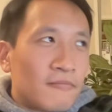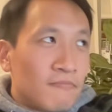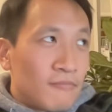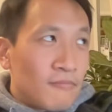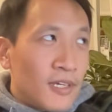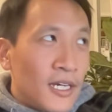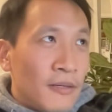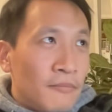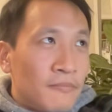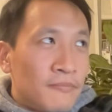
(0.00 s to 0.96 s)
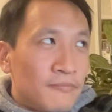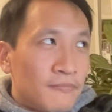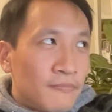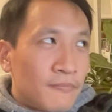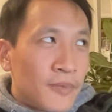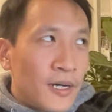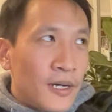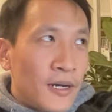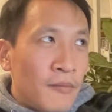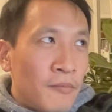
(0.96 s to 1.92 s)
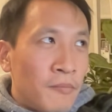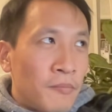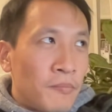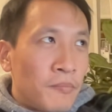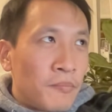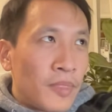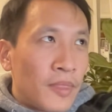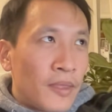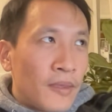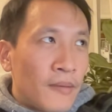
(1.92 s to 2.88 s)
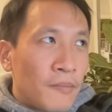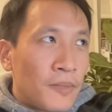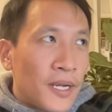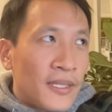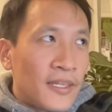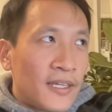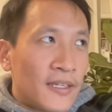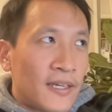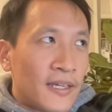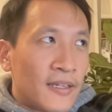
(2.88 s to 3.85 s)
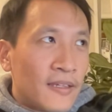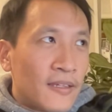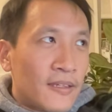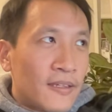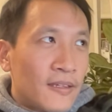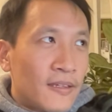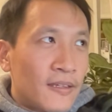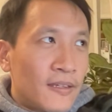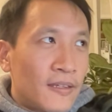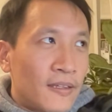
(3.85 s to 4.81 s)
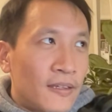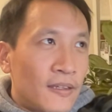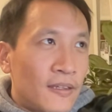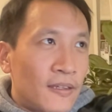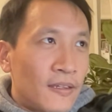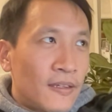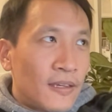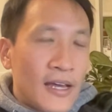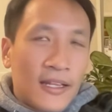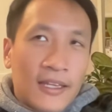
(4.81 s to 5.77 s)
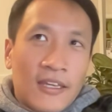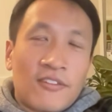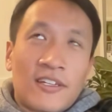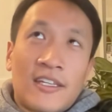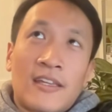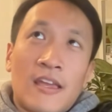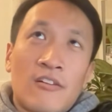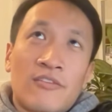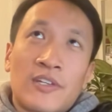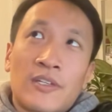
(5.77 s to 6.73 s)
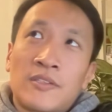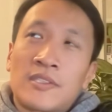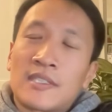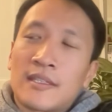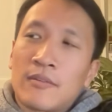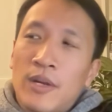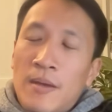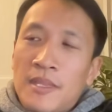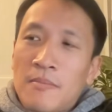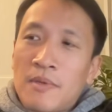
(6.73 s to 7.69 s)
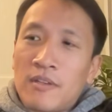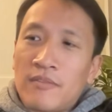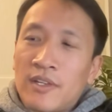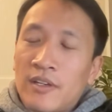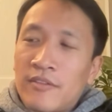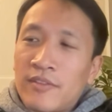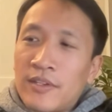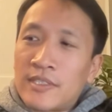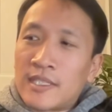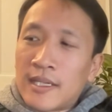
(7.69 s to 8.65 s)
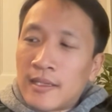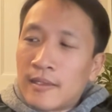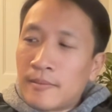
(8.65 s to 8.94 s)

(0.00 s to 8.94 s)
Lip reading: Yeah. But I think like even in interviews, when I'm in the middle of the interview, it's like,